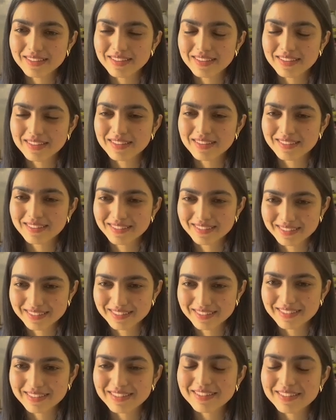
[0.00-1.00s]

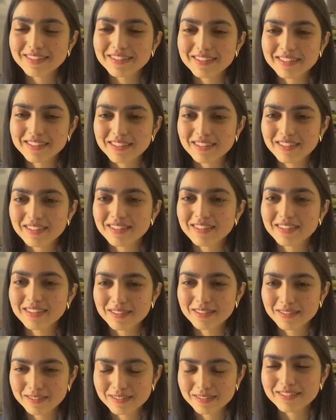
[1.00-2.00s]

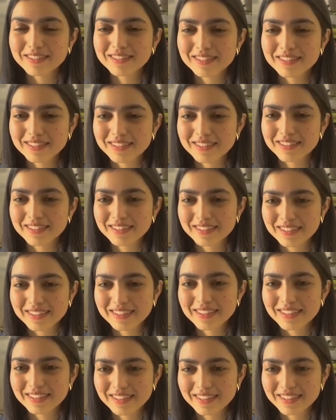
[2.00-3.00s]

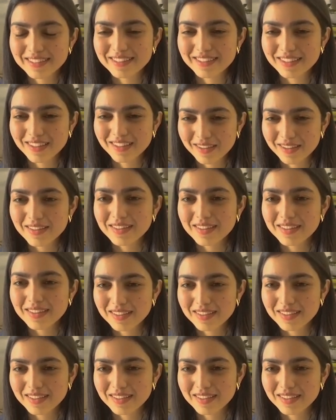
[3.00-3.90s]
(not speaking)